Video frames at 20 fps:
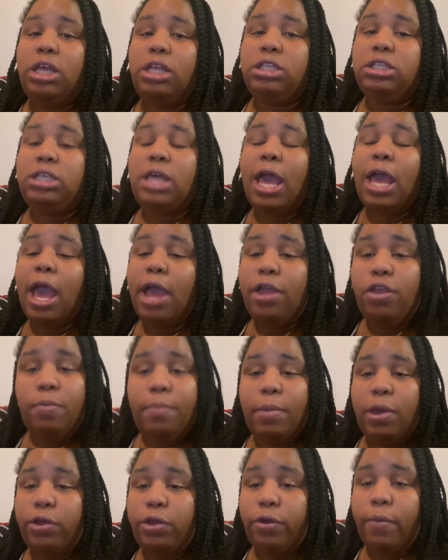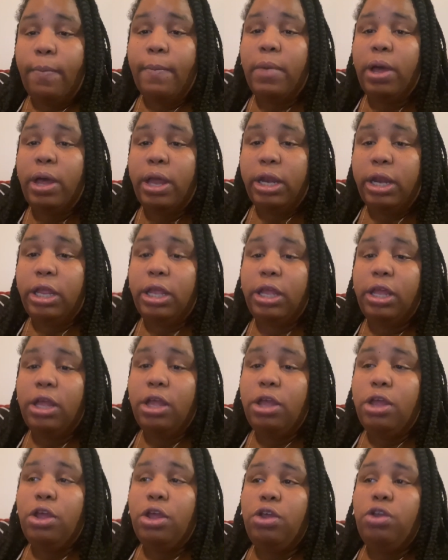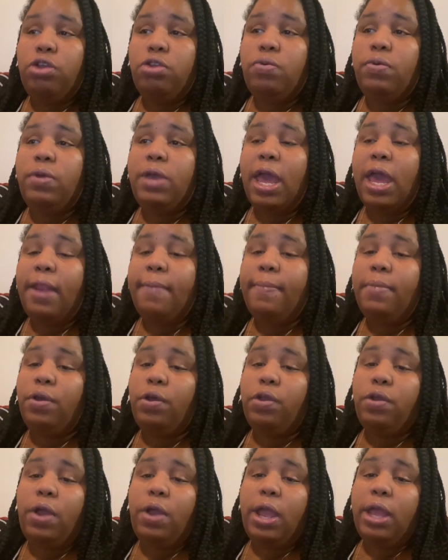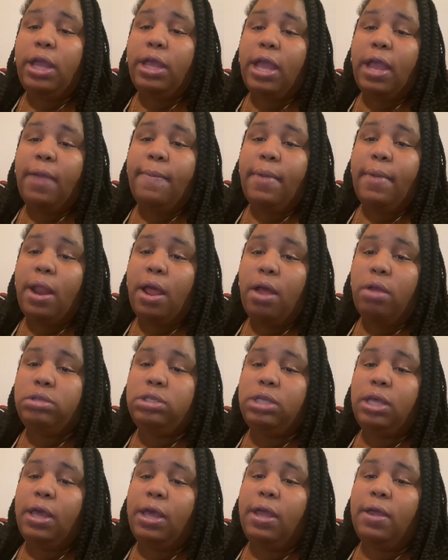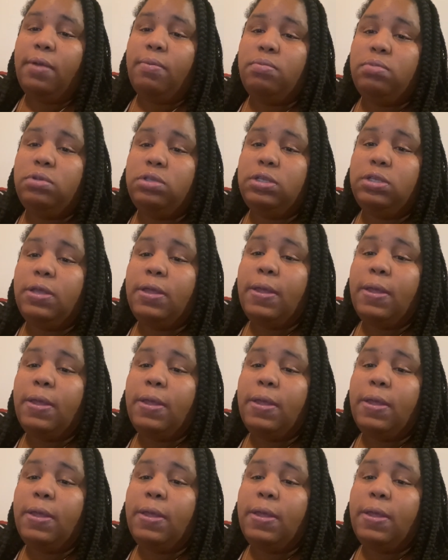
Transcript: how you make your money. You gotta be on your A game at all times.